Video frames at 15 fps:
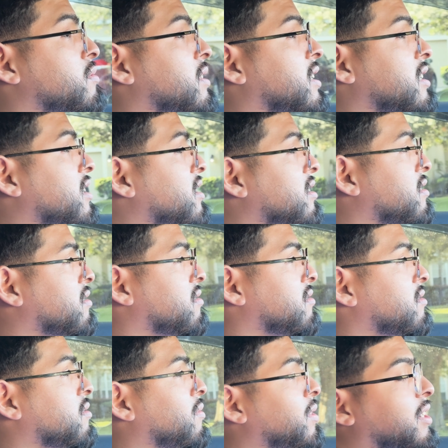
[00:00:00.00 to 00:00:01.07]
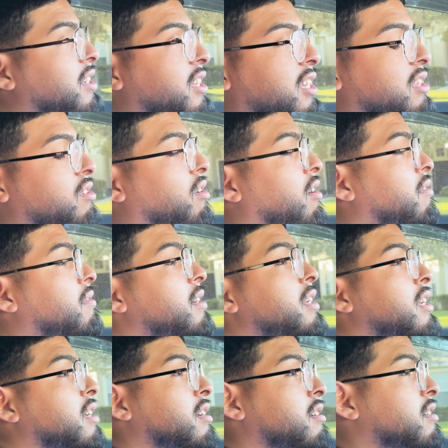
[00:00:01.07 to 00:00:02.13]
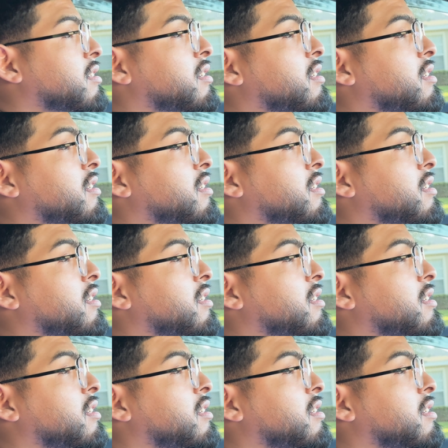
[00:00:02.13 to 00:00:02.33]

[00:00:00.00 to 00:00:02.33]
we couldn't we couldn't get the car running.